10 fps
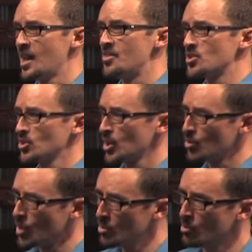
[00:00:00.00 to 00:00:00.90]
And there's
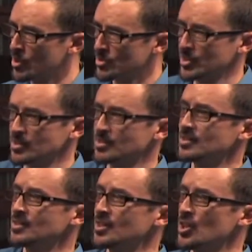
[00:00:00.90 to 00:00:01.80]
only one
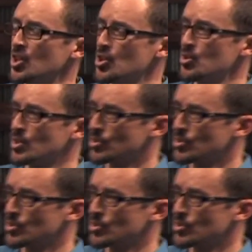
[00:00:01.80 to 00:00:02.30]
person who